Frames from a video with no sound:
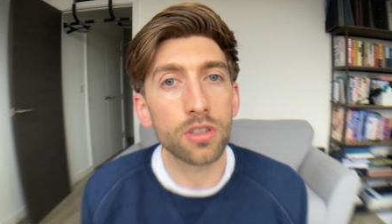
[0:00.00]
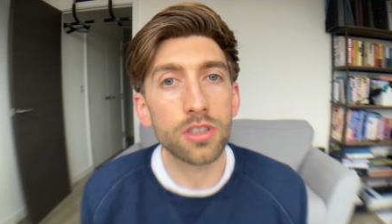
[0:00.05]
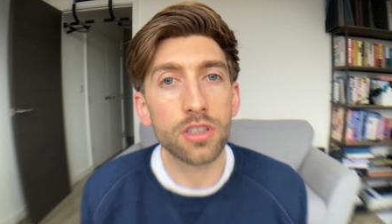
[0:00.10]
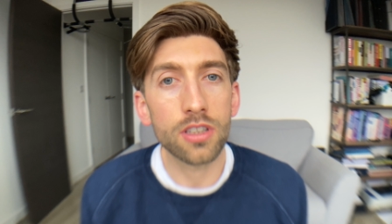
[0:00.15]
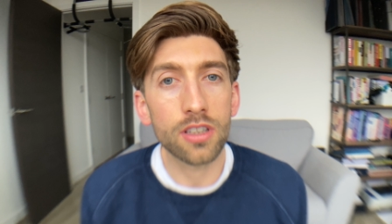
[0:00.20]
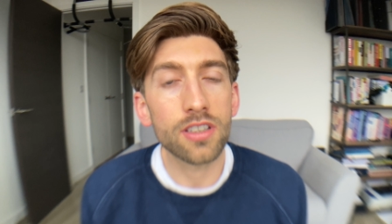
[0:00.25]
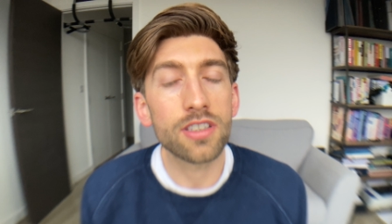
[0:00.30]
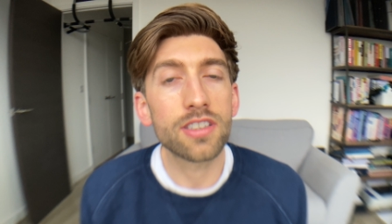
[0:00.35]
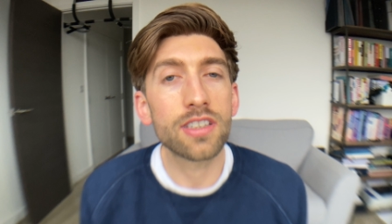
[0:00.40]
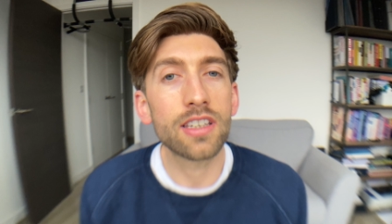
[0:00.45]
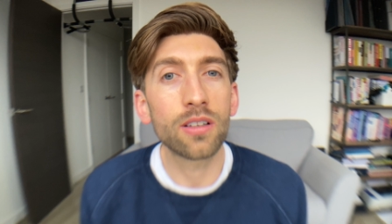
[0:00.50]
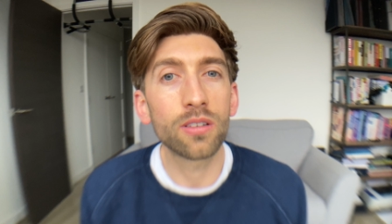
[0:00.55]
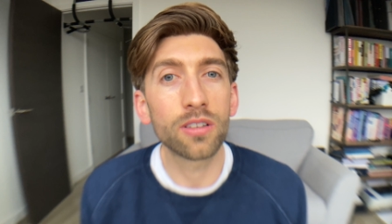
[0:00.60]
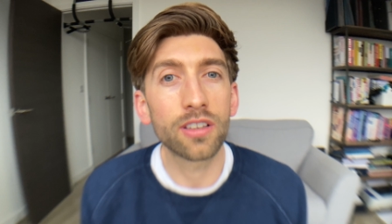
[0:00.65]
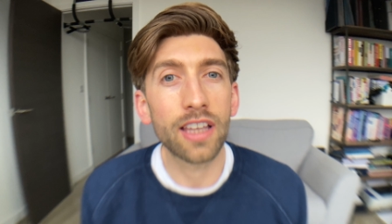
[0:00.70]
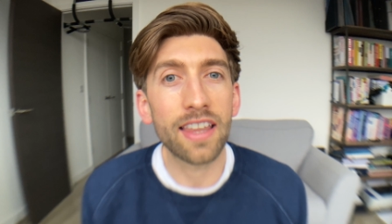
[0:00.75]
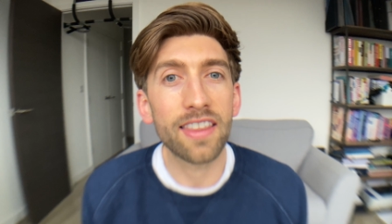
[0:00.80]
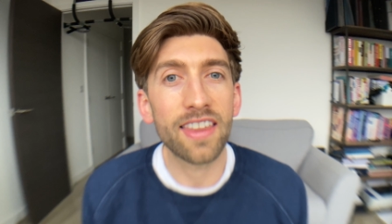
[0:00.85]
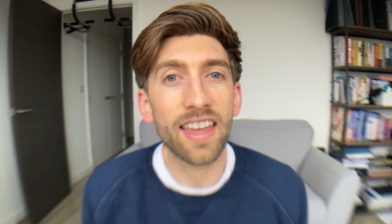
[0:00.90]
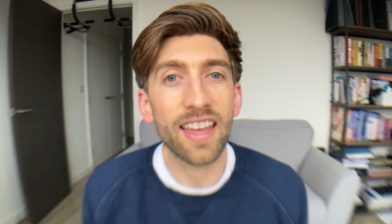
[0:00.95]
you can see all
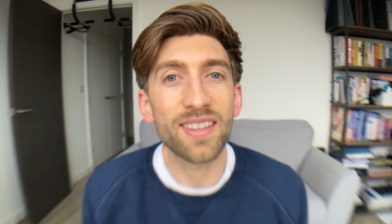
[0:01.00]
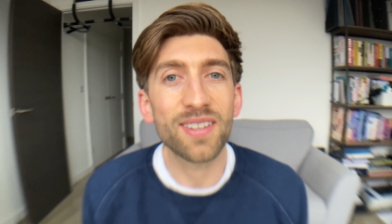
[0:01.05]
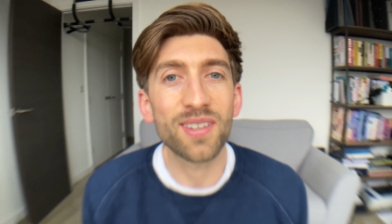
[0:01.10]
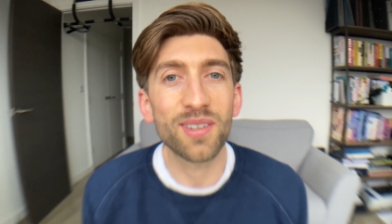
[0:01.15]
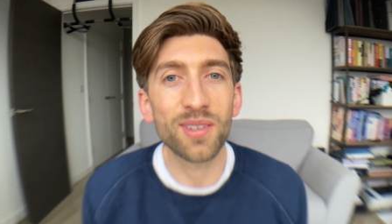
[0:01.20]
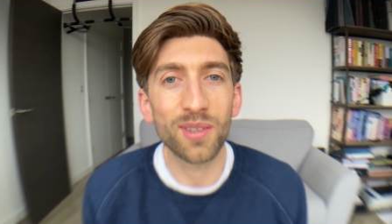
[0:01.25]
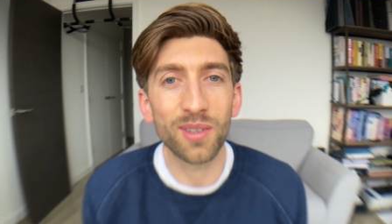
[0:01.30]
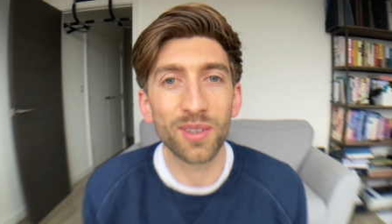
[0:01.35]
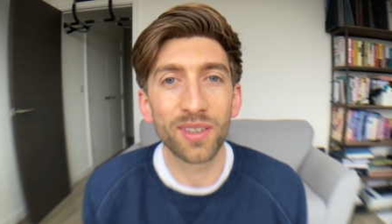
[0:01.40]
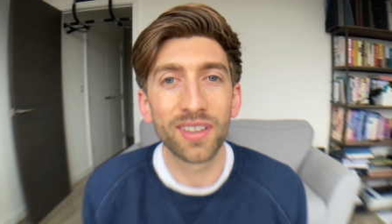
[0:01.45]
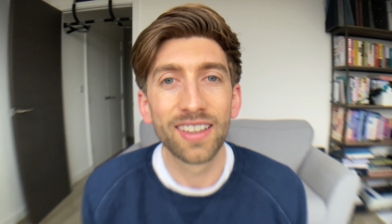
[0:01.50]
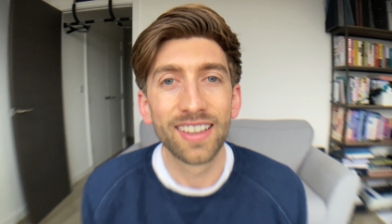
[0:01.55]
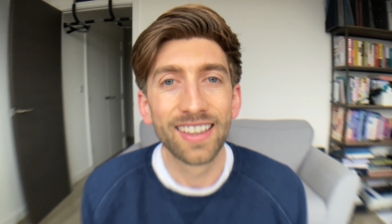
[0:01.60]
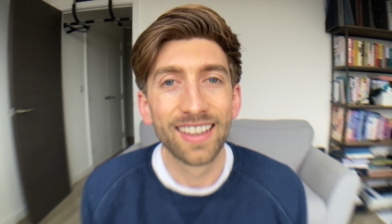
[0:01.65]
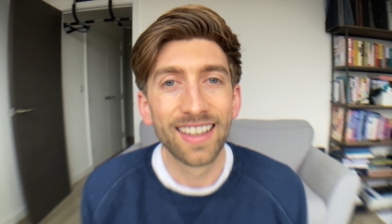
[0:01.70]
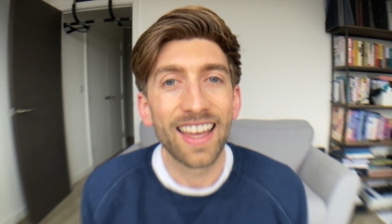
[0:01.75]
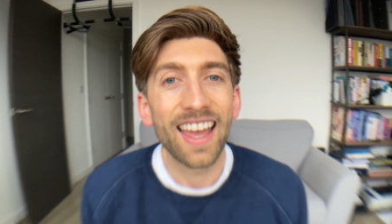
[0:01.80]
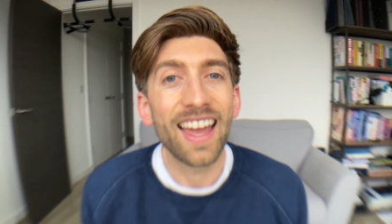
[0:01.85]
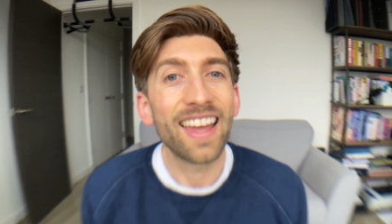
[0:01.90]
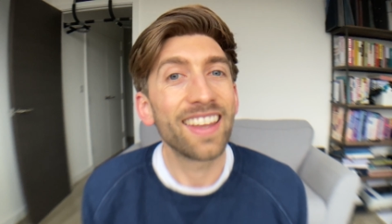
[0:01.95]
that there too.
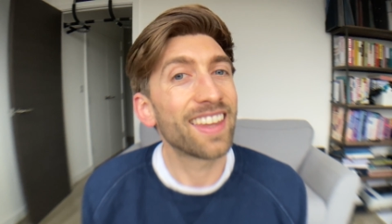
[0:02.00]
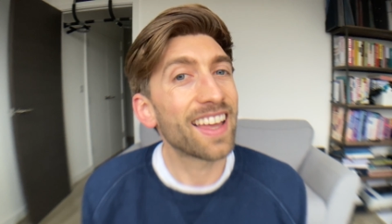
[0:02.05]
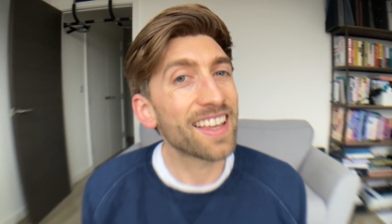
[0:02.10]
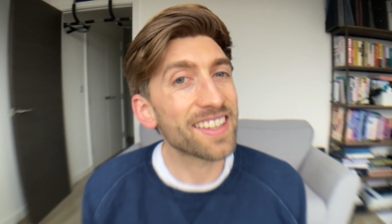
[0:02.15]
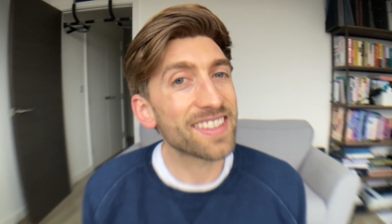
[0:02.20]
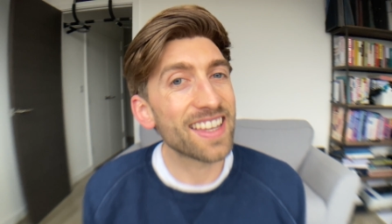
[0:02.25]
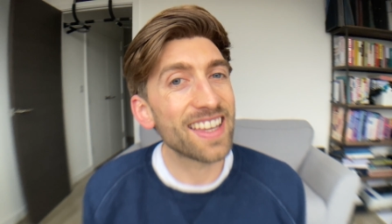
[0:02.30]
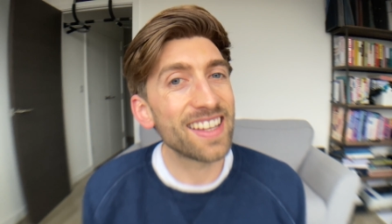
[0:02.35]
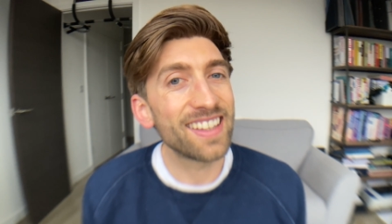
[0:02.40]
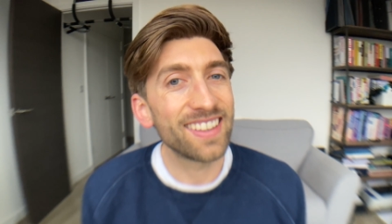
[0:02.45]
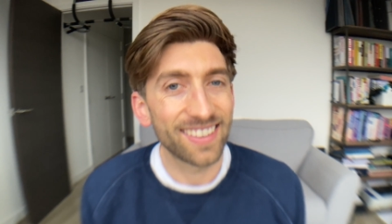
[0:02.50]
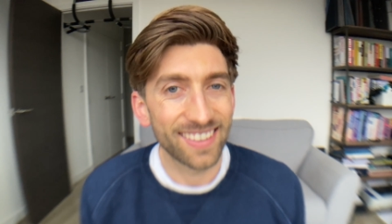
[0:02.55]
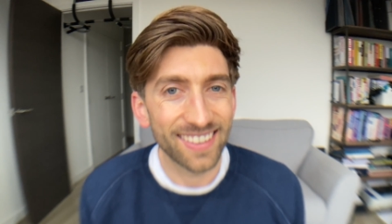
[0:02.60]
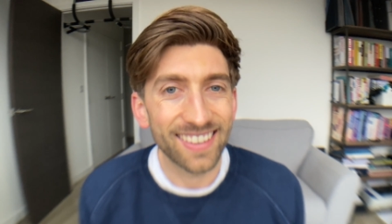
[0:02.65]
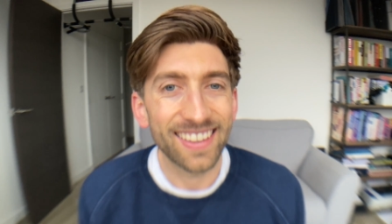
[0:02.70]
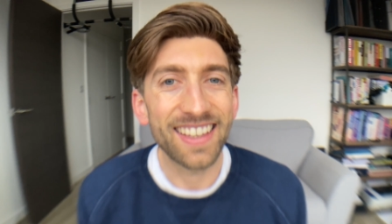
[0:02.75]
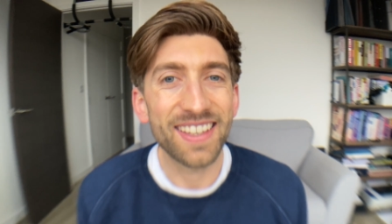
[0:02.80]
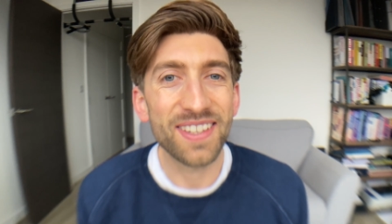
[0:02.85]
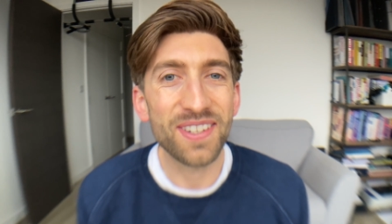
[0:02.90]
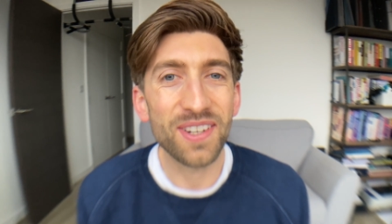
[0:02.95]
And that said,
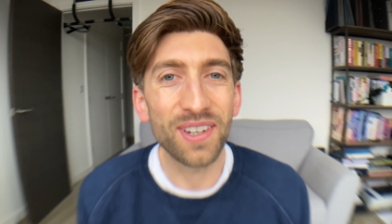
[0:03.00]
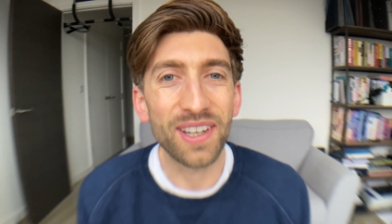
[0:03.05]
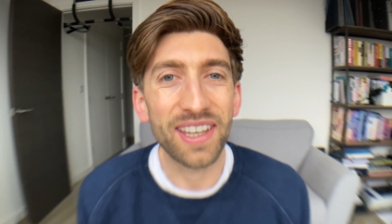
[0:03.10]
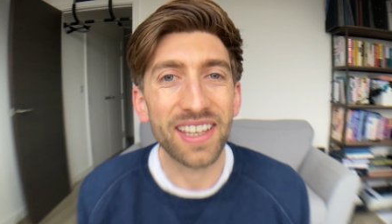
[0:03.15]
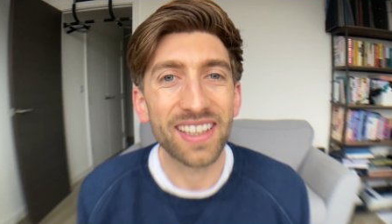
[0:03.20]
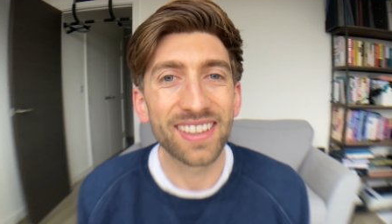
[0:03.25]
enjoy.